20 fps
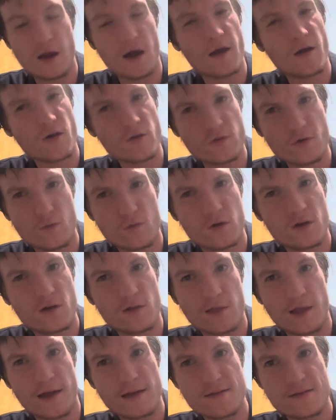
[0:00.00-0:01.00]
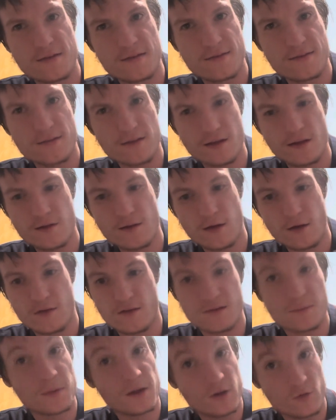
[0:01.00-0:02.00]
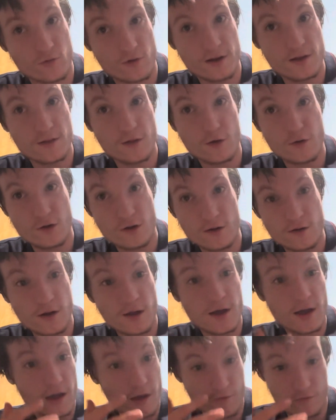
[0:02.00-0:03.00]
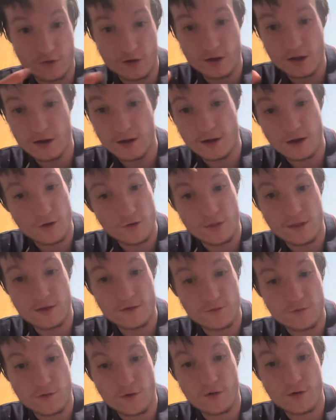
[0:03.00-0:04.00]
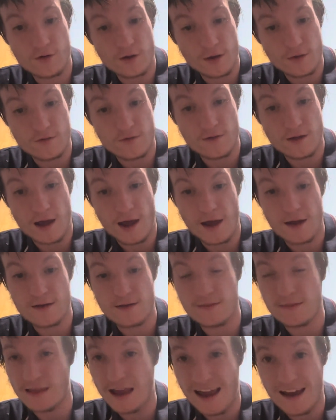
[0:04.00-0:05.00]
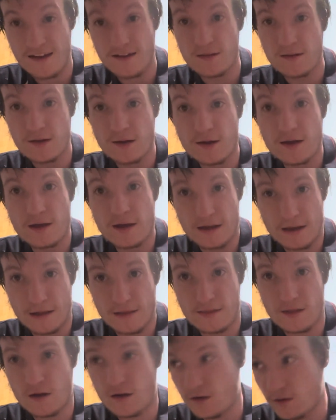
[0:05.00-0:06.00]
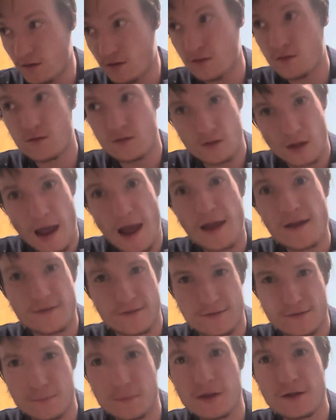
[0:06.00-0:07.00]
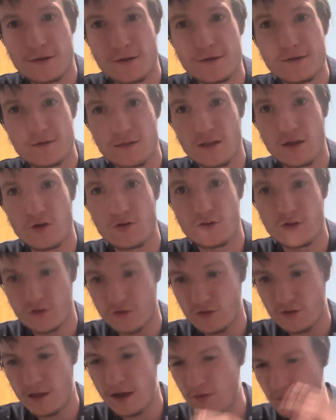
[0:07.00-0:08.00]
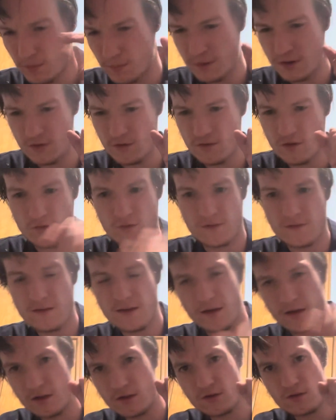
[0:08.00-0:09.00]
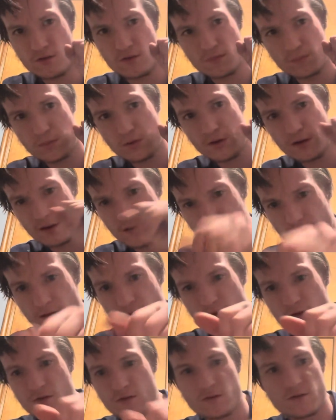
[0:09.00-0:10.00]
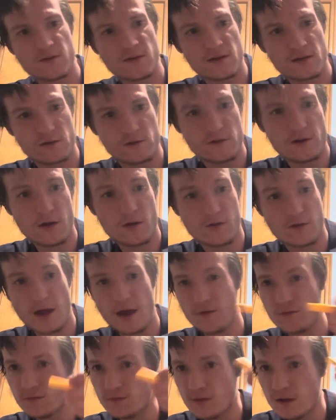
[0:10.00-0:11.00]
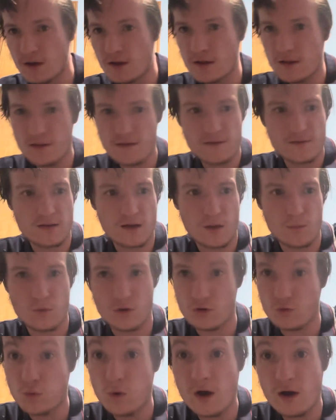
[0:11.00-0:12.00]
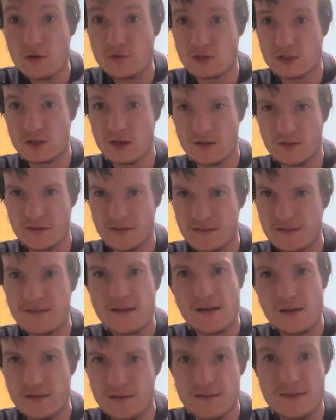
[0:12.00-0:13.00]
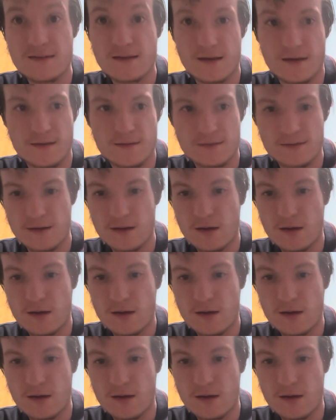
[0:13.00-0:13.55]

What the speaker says: I also would have liked to seen a speed reloader. If you're going to go this far as to add in that in there, add a speed loader too. That would be so sick. You just put in another 6 shells. Have this come with 12 shells instead of 6.